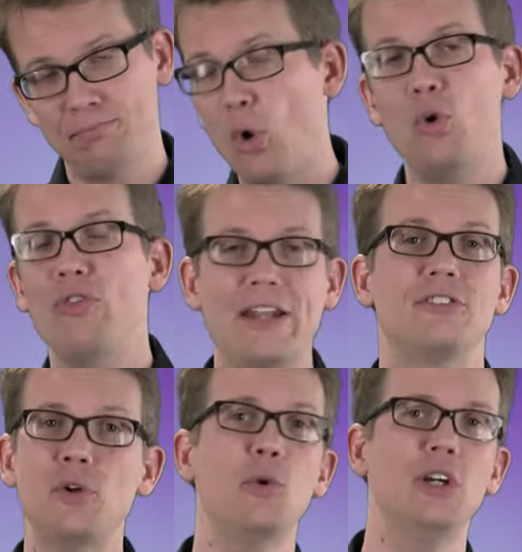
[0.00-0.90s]
told that
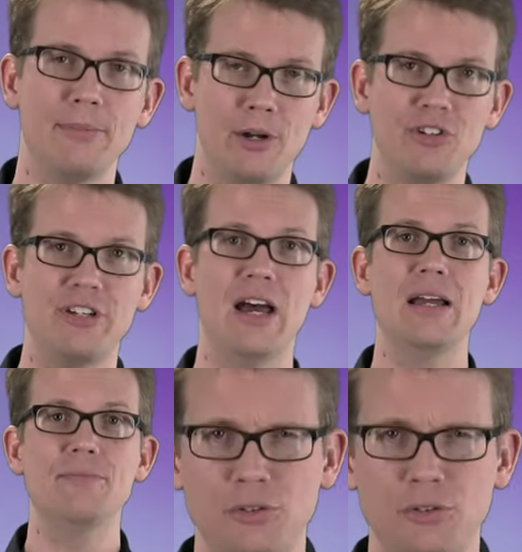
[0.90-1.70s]
story a bunch of times.